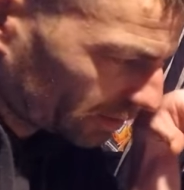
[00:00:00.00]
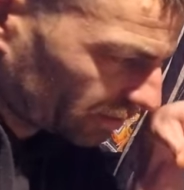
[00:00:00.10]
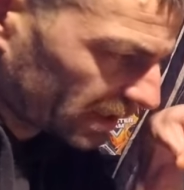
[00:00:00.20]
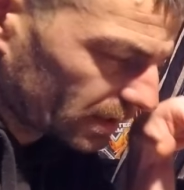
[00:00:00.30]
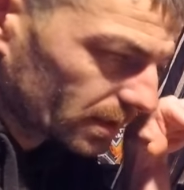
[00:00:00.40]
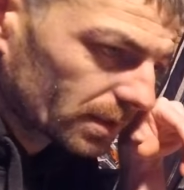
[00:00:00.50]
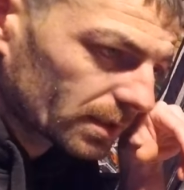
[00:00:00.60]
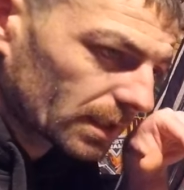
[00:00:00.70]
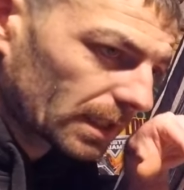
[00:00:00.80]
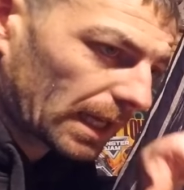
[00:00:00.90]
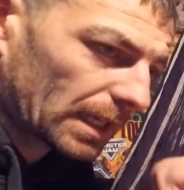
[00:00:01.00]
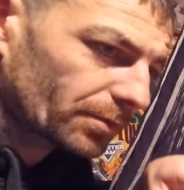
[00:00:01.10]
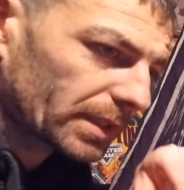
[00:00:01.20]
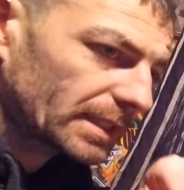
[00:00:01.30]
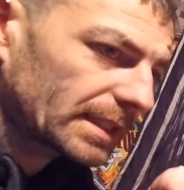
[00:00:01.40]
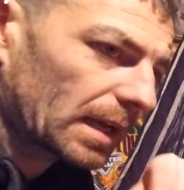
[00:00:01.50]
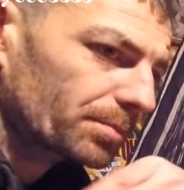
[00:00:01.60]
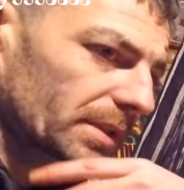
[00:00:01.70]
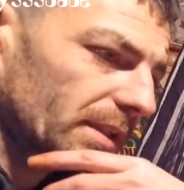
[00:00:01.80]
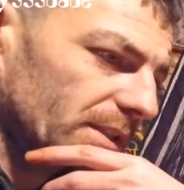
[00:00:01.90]
drill and
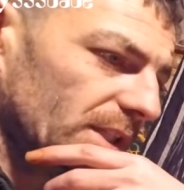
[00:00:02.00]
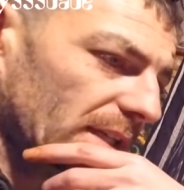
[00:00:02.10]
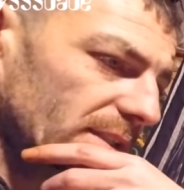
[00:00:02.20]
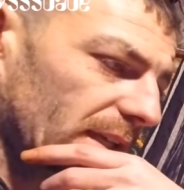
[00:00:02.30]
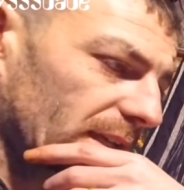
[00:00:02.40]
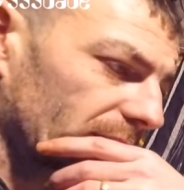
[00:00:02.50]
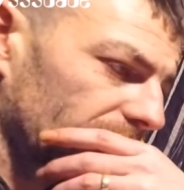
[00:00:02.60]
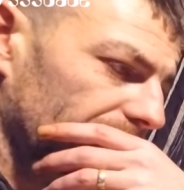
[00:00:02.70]
re-tap your chassis.